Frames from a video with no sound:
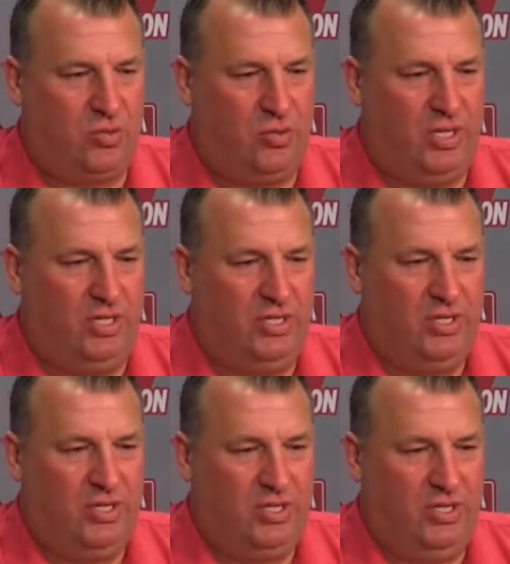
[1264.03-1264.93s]
20,
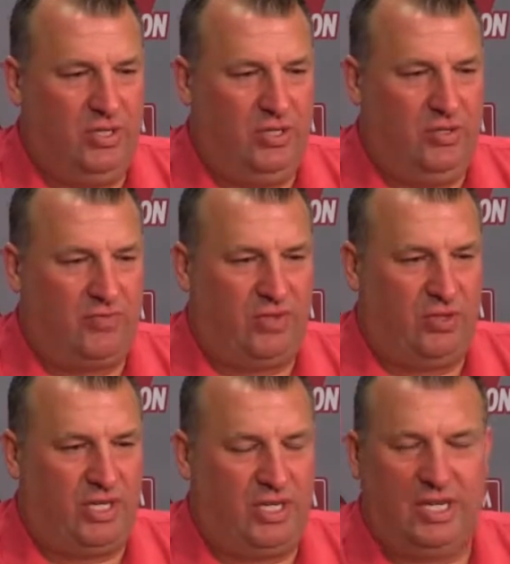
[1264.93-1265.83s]
you don't feel
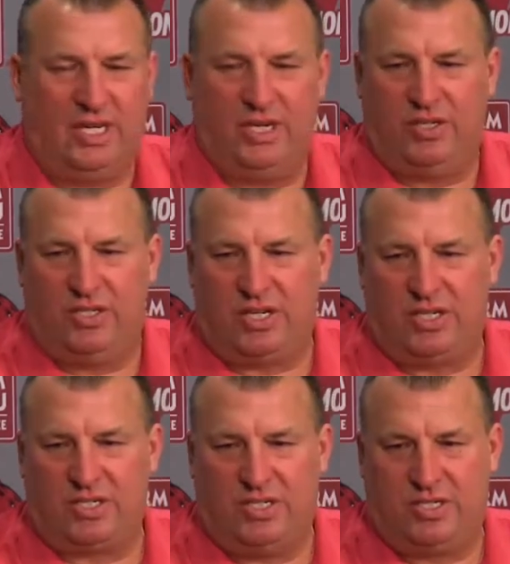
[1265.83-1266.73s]
like you got to hear these
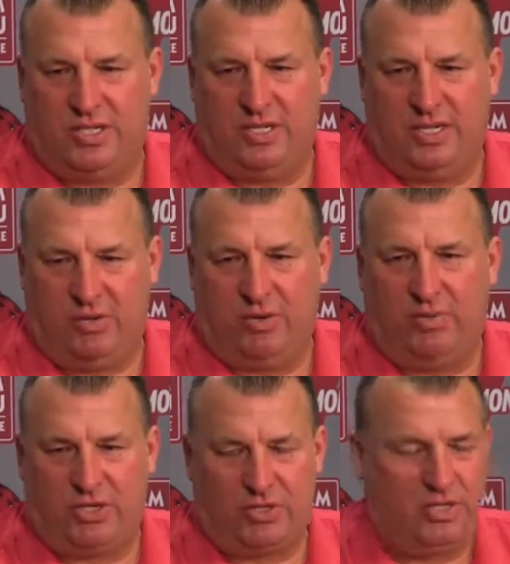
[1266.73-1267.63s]
lessons, and I want to
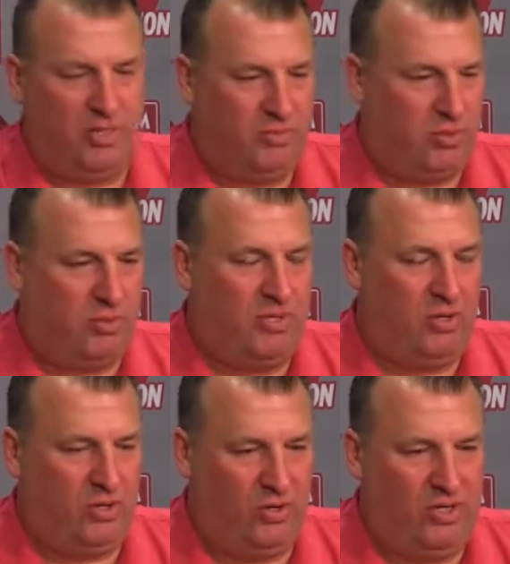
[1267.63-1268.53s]
make sure they absorb it
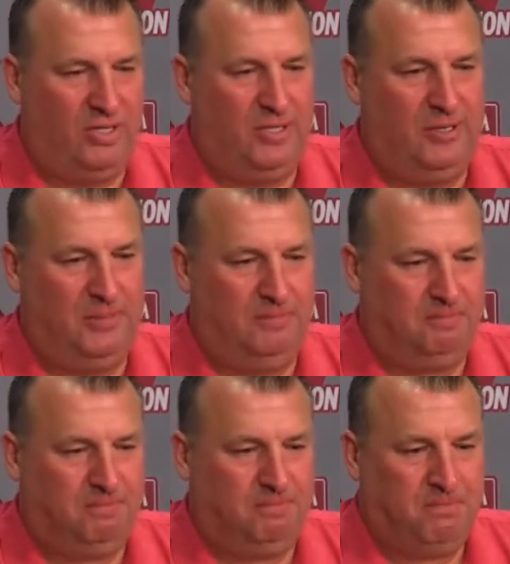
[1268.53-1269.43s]
and learn it.
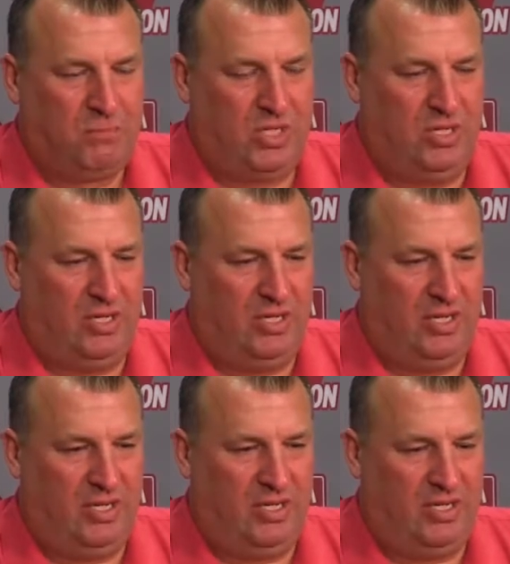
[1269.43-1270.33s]

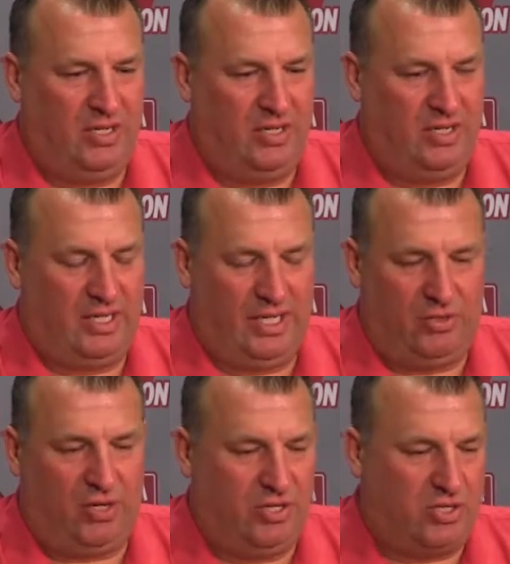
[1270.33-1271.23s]

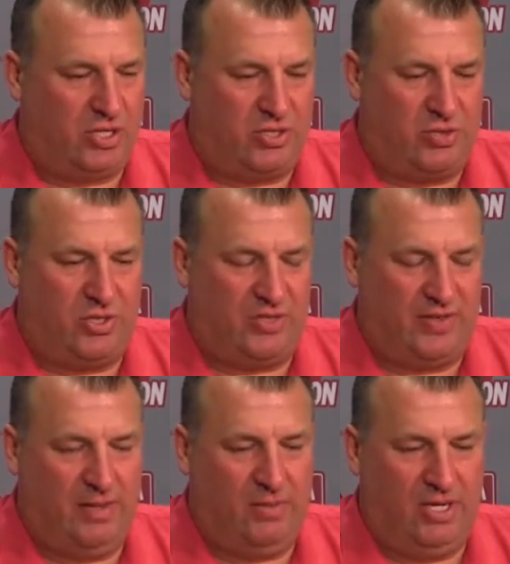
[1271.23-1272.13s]
Again, great discussions with his
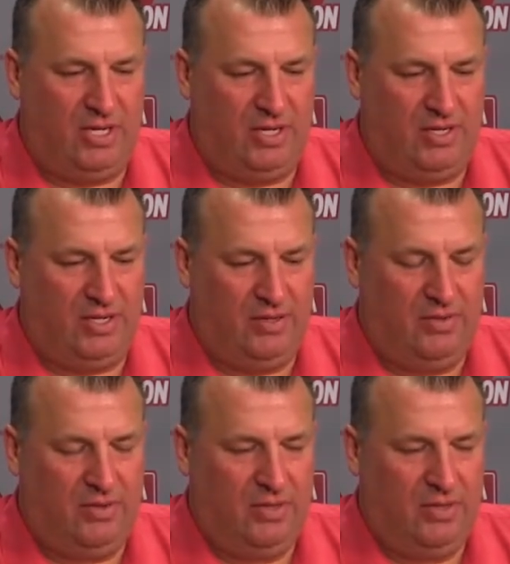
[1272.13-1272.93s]
family and.